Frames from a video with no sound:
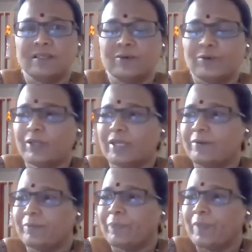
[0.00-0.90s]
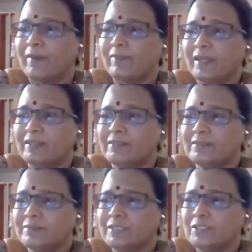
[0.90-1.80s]
Okay, then
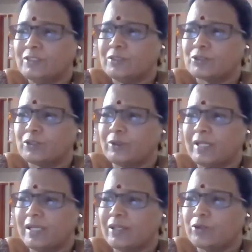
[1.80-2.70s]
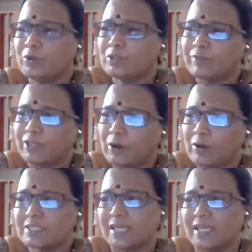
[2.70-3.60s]
so only it goes without
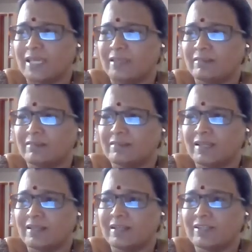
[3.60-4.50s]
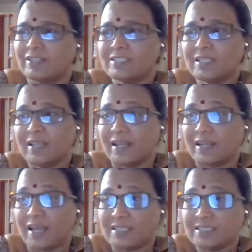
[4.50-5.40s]
saying that literature
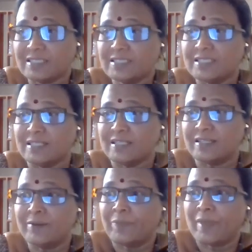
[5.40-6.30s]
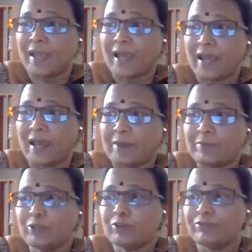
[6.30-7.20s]
enhances the
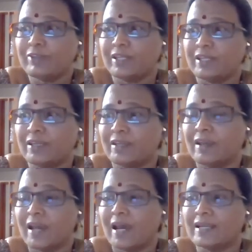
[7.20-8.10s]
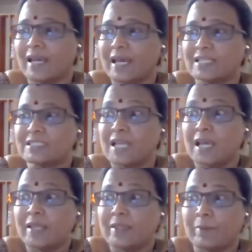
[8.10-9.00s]
habit of reading and has
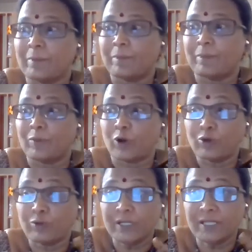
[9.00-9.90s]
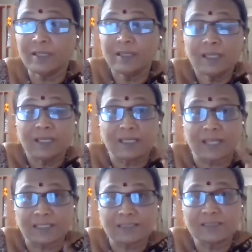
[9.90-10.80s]
the not only it
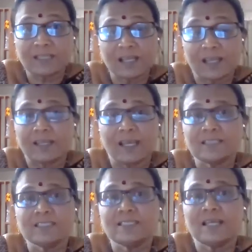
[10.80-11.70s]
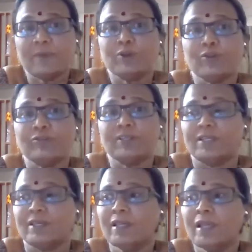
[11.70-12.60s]
enhances the habit of
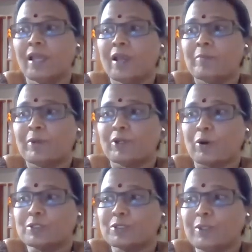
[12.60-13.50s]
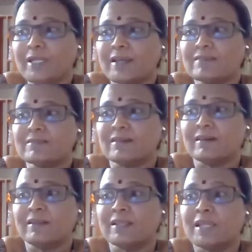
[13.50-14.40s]
reading, but also it has an